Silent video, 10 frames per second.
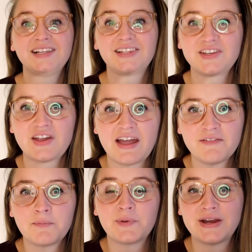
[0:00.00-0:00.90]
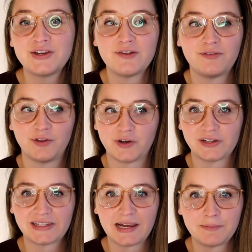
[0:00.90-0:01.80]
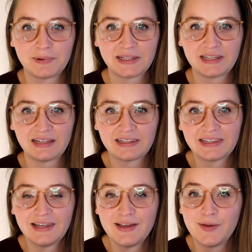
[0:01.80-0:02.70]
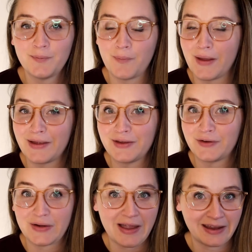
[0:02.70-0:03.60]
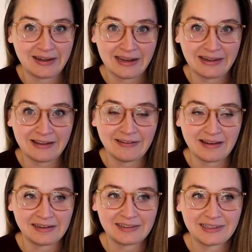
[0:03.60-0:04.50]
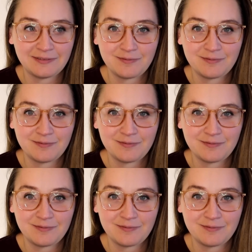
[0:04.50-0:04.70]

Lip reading: So you have a brand new floral design business, but you're not getting any clients.